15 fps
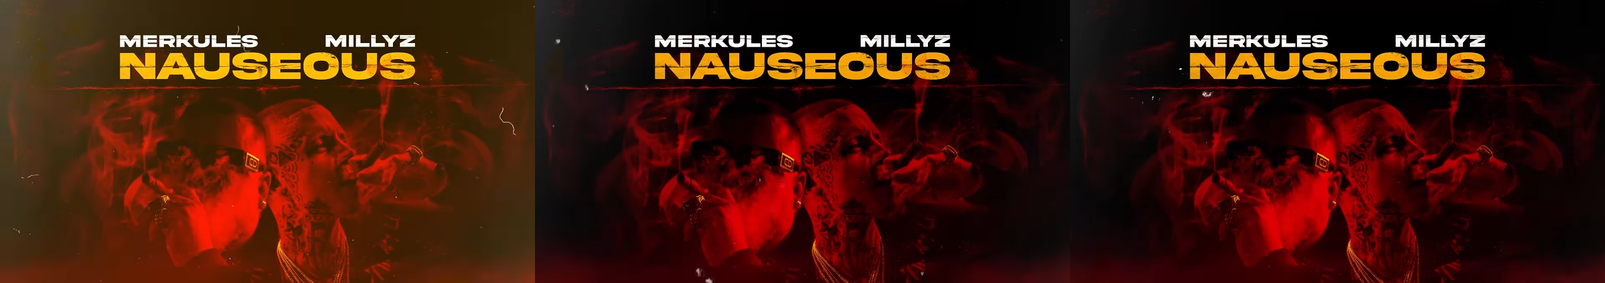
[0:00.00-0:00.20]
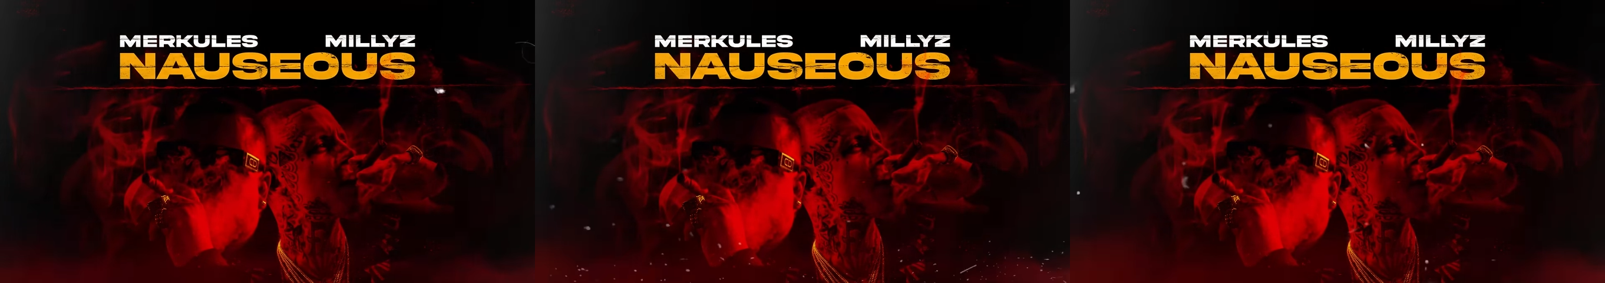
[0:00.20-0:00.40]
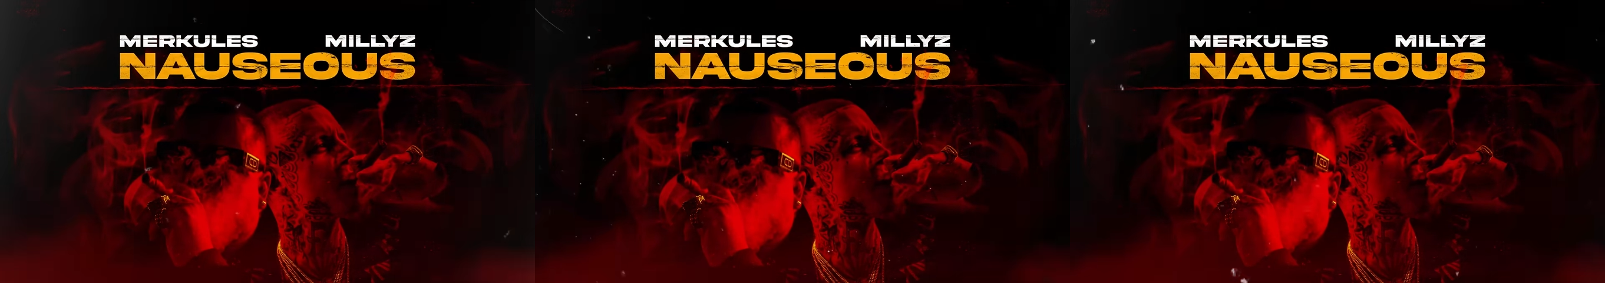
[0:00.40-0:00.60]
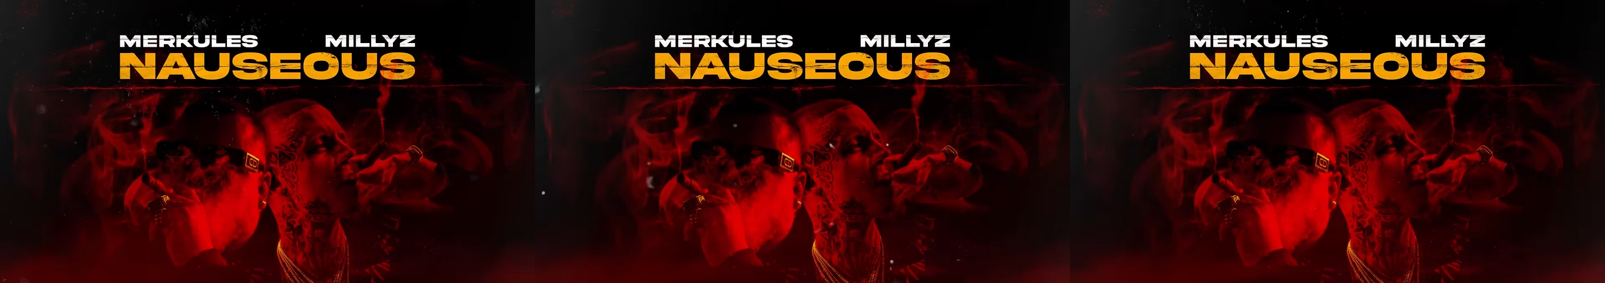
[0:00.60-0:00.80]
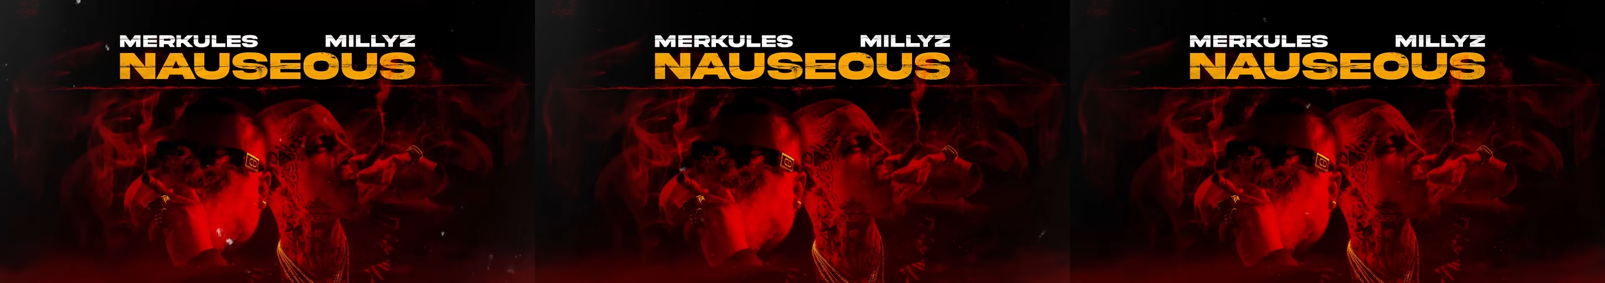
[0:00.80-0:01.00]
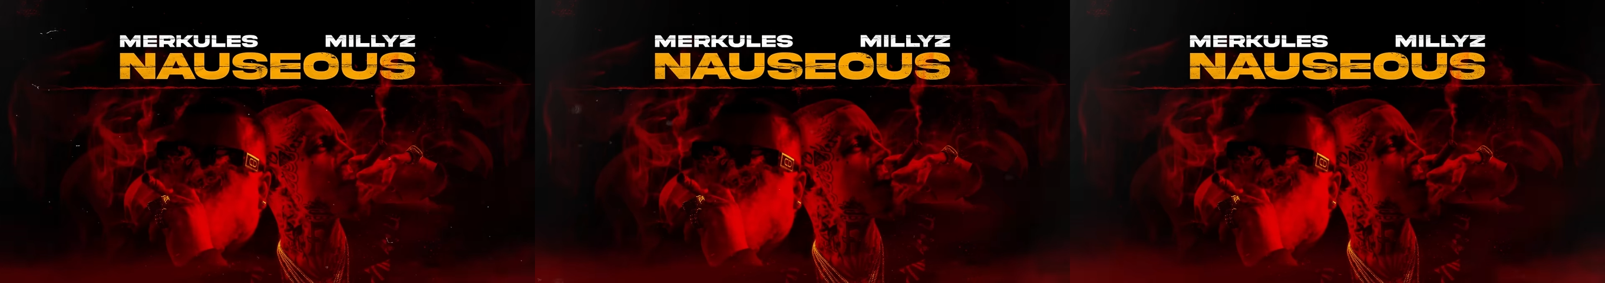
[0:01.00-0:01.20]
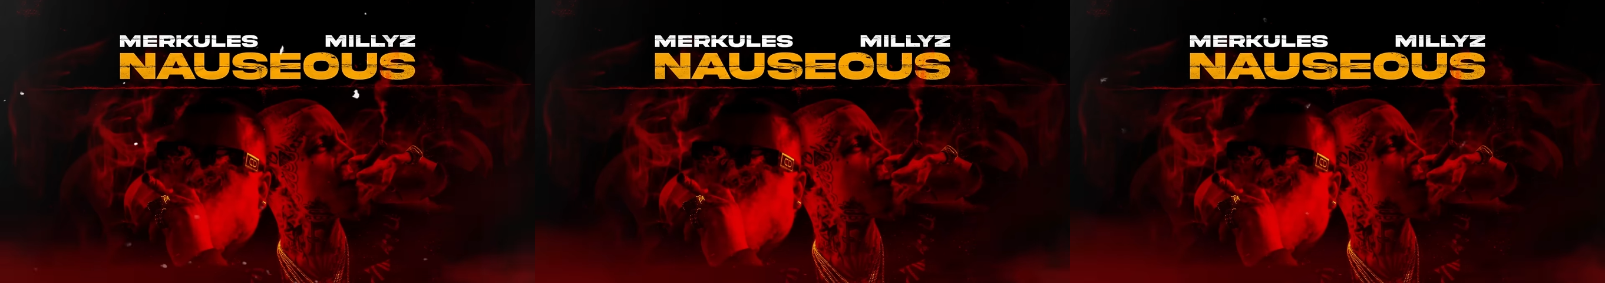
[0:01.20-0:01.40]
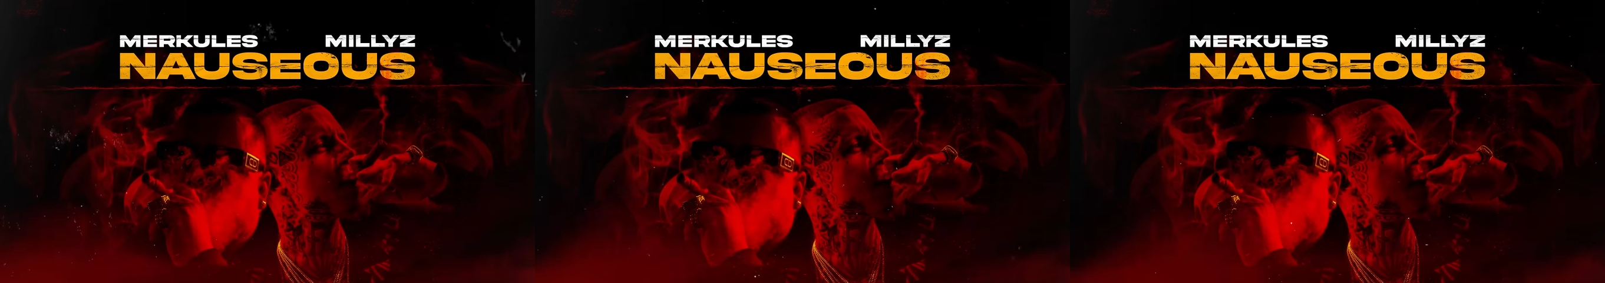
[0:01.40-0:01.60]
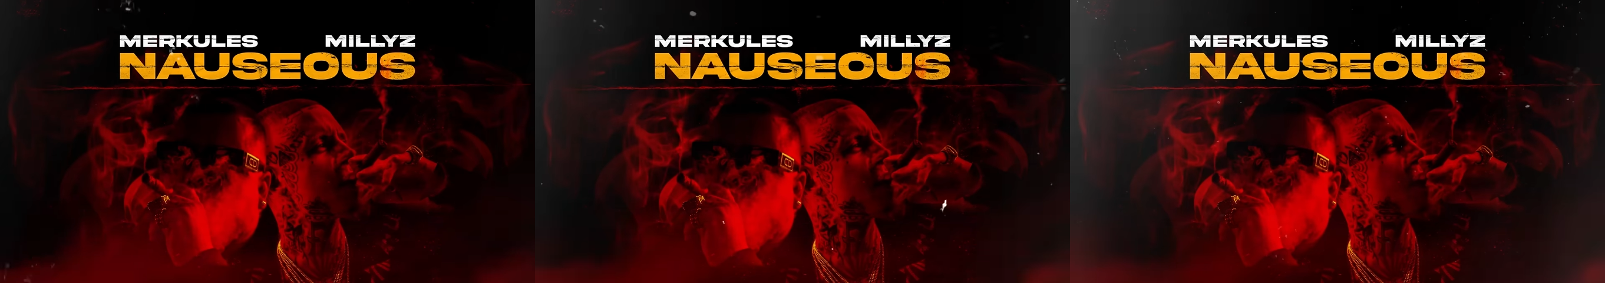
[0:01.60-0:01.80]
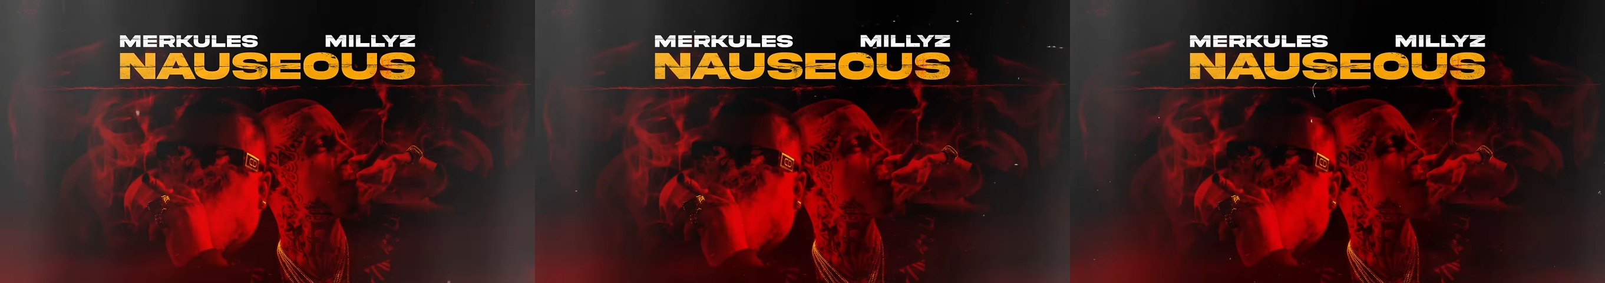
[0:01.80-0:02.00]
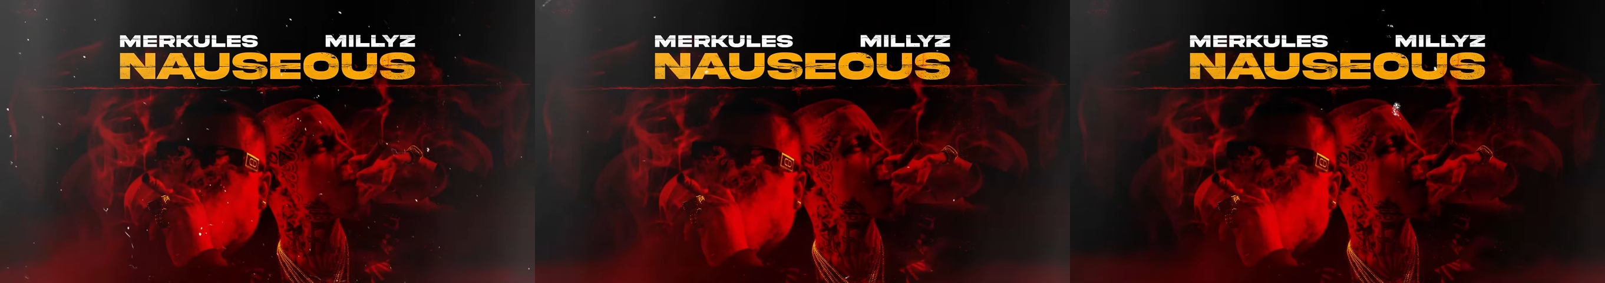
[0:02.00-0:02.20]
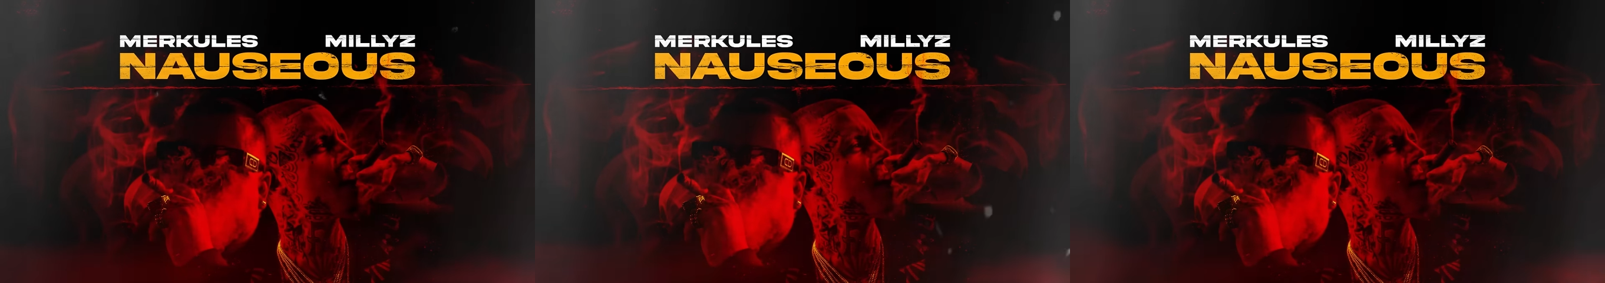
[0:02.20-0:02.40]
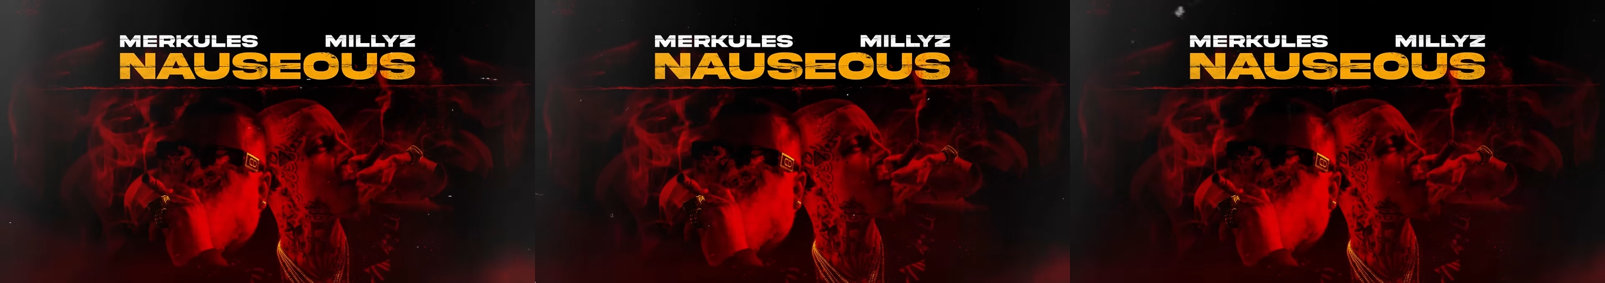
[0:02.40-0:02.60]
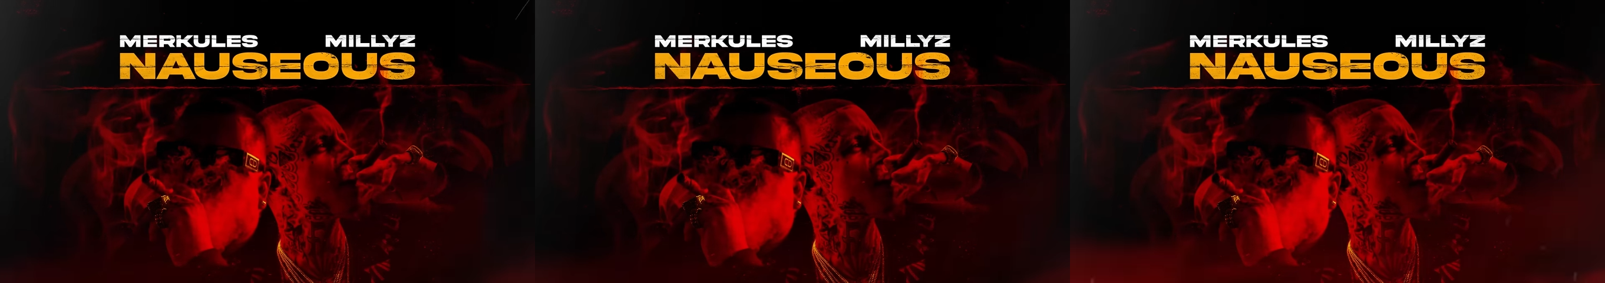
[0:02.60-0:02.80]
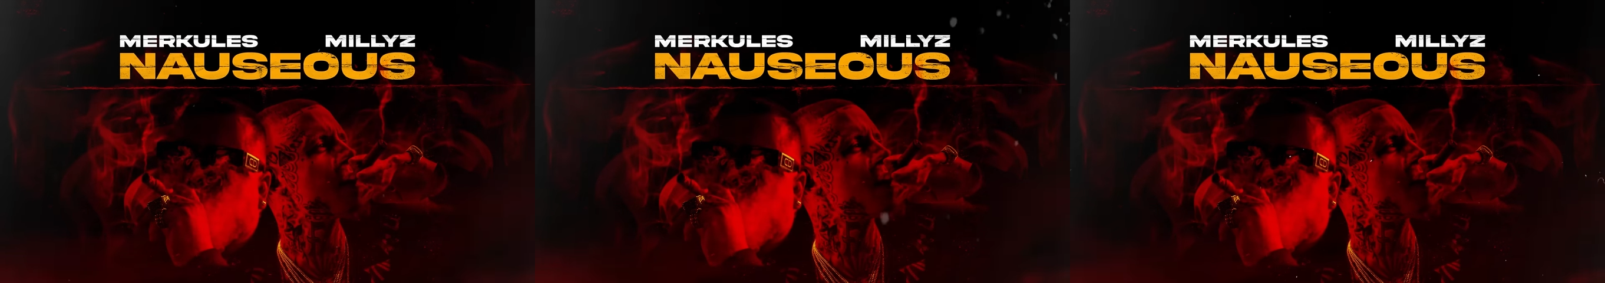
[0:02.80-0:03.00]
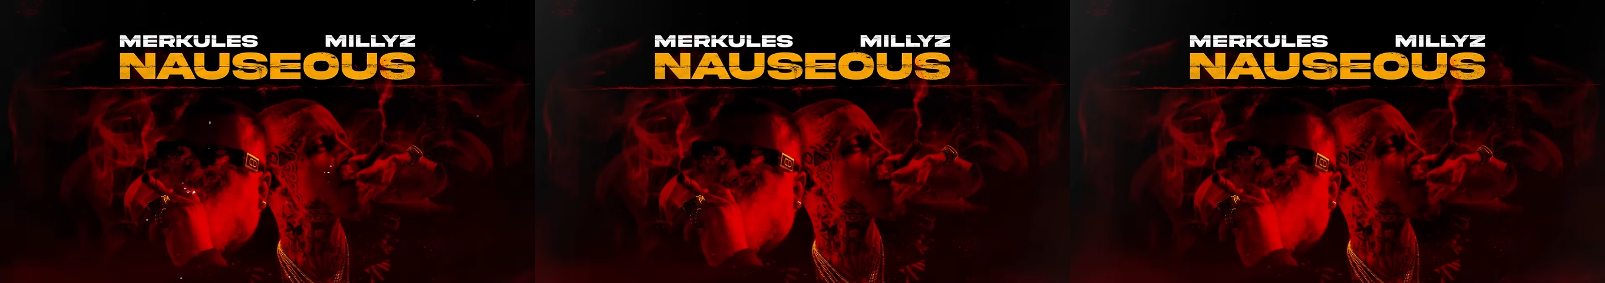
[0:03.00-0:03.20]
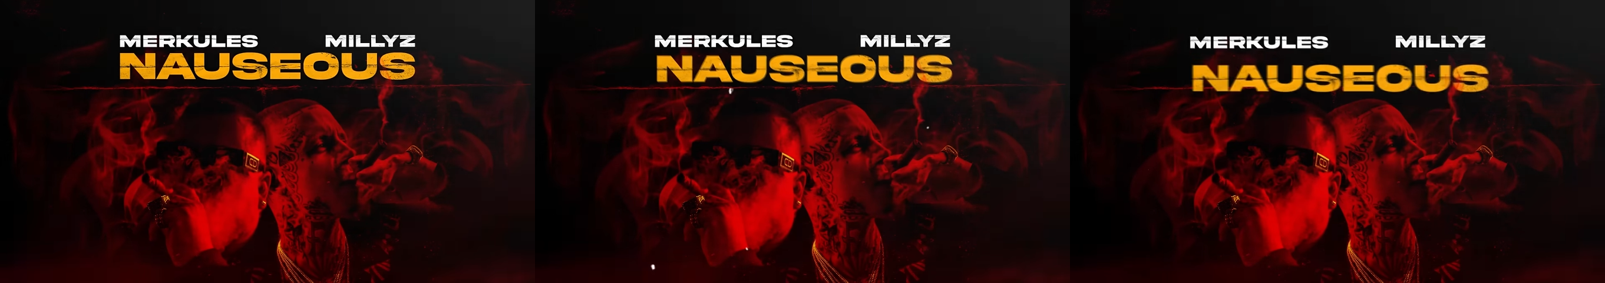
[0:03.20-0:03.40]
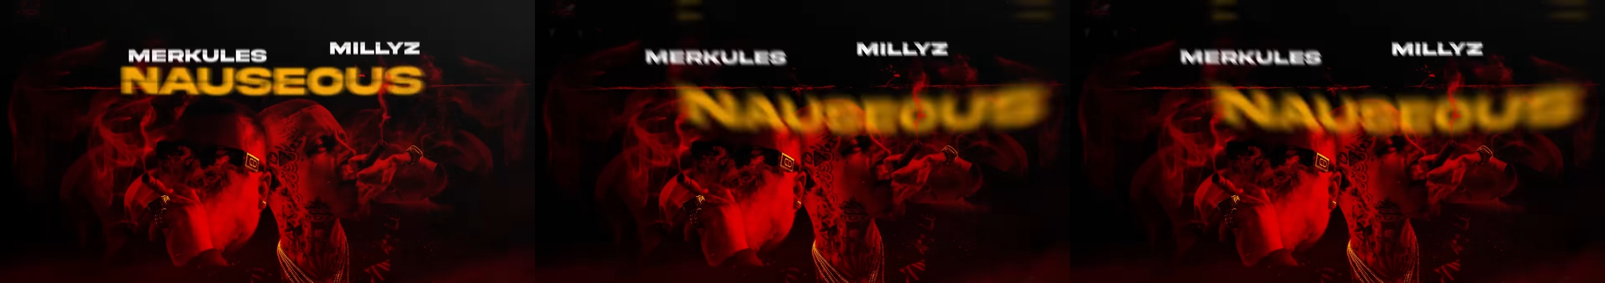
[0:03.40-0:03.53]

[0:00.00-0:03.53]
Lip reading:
Nobody's mouth can be seen.